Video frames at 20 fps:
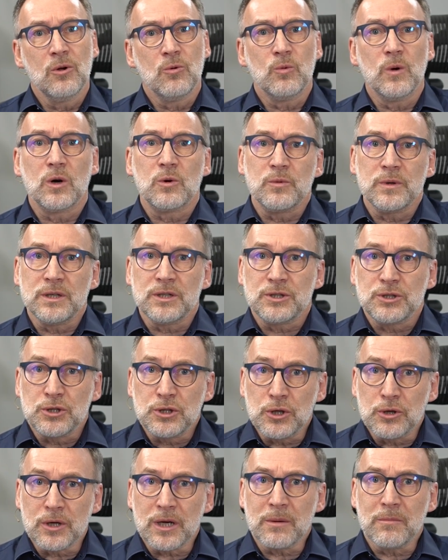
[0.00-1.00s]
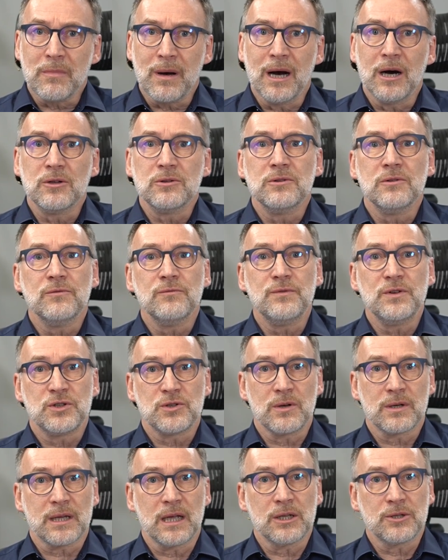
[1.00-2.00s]
where we talk about
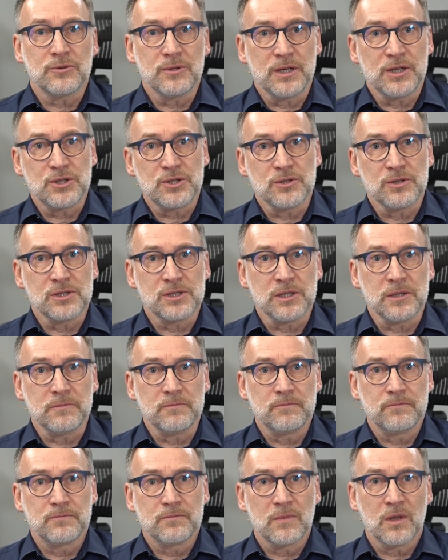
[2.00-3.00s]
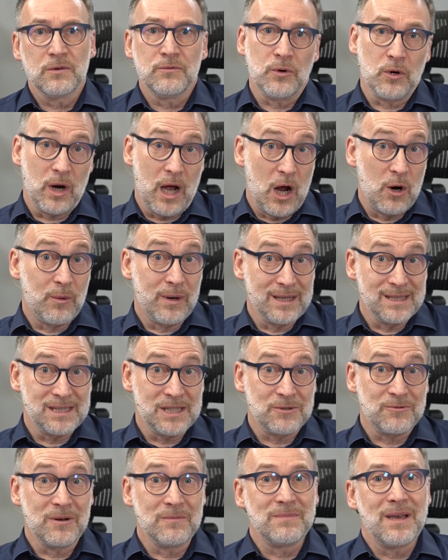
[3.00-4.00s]
visual calculations. For our
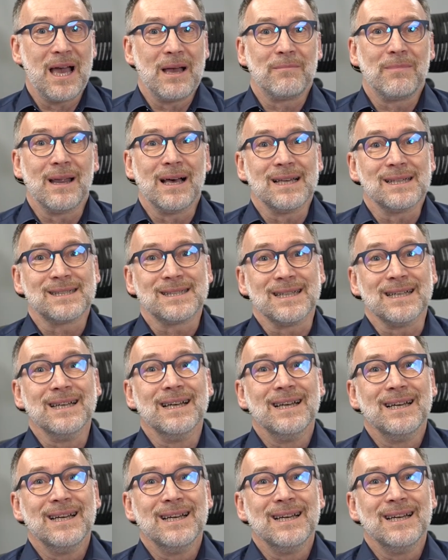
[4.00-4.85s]
SQL BI Plus